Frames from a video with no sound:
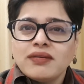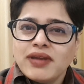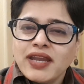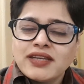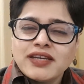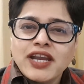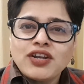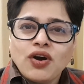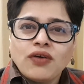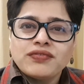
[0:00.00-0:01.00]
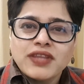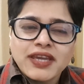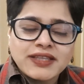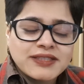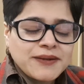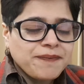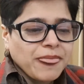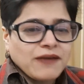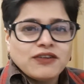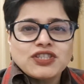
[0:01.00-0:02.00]
Internet of Things,
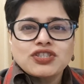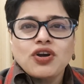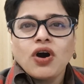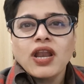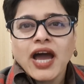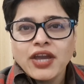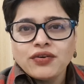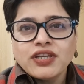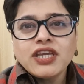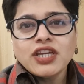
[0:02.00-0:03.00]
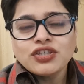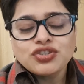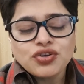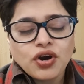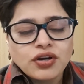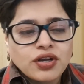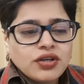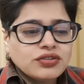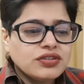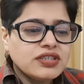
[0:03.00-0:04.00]
which is called IoT in short.
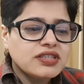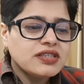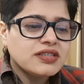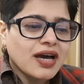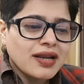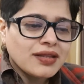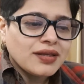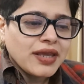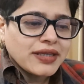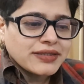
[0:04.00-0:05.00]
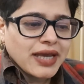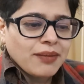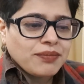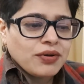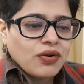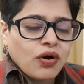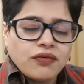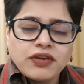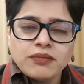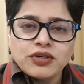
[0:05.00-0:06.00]
So this is another example
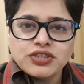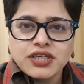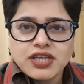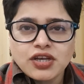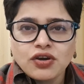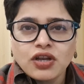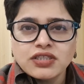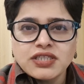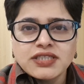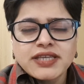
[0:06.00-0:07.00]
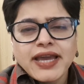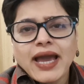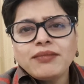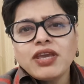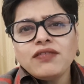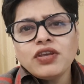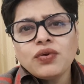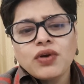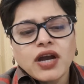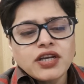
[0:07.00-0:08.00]
of emerging technologies. I'm giving you
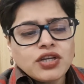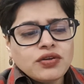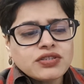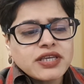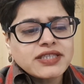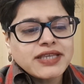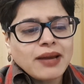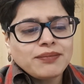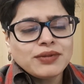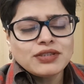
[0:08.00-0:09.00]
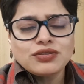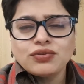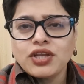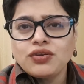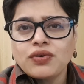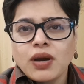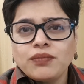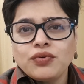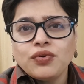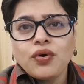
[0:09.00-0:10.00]
continuous examples so that you come
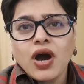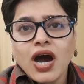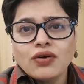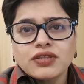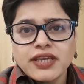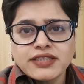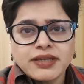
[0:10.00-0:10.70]
to know how things